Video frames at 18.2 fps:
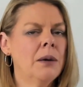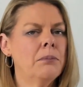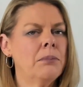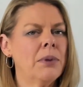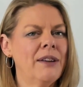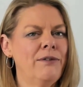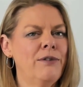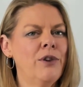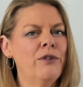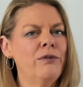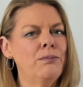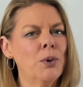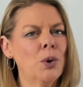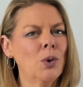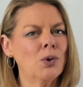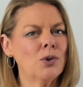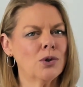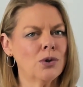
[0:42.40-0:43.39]
But if you've
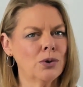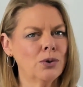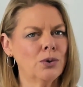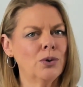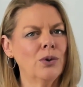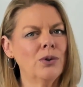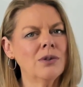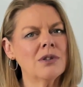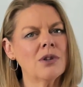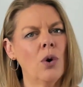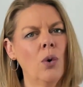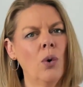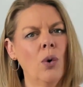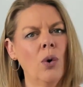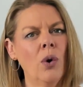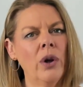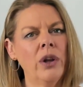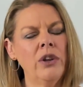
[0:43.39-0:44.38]
bought tools
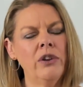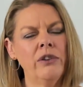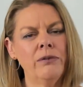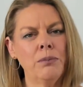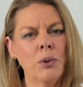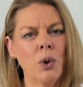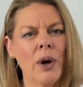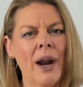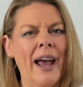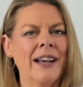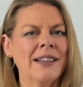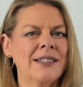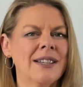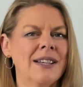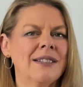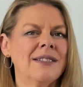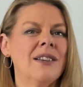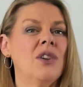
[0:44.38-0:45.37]
or you've bought
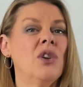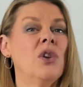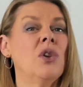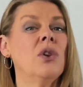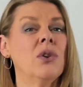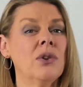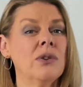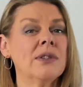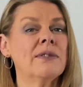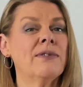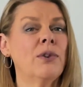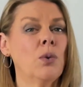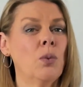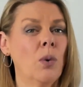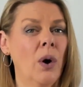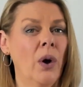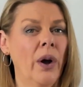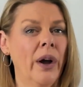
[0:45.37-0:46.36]
assets that you use
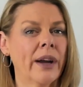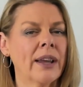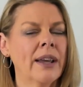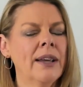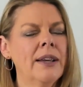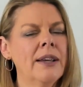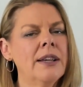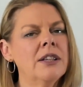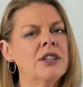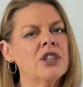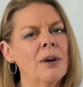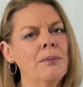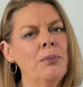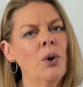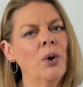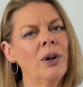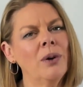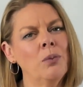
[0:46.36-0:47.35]
for work,
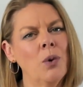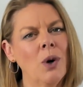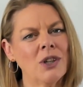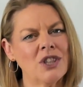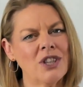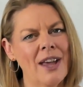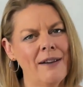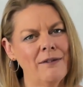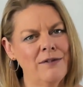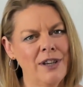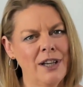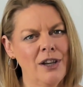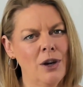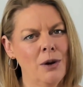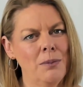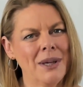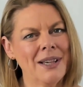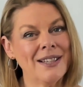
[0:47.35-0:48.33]
jump on and watch that
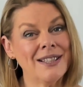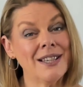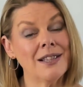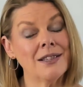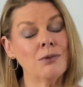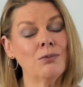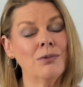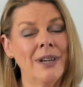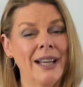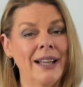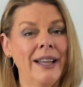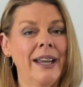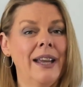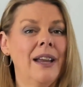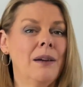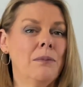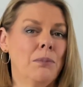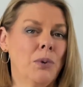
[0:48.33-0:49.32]
video because it's
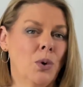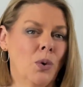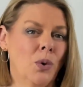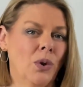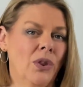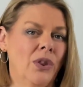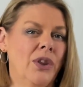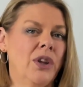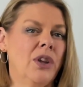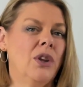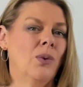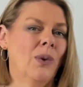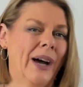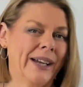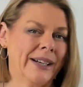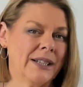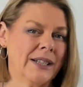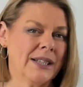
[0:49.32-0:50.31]
really important that
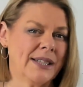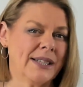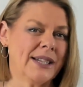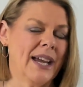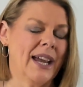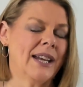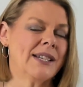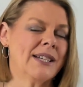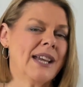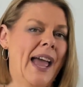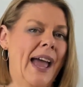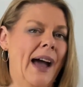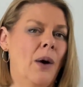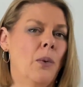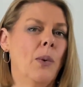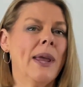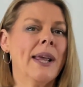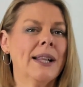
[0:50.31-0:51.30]
you understand
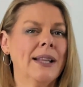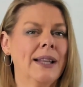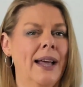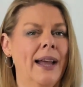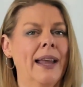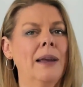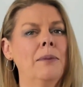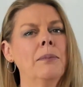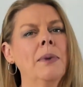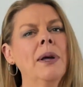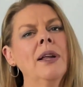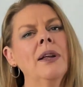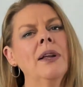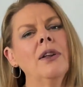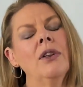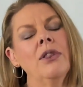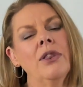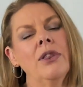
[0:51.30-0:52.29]
how we claim
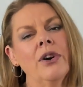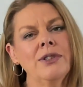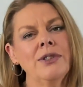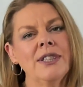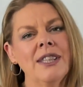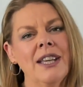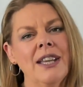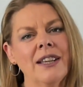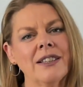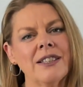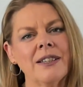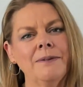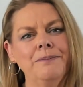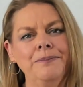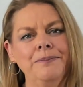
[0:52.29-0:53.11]
those things.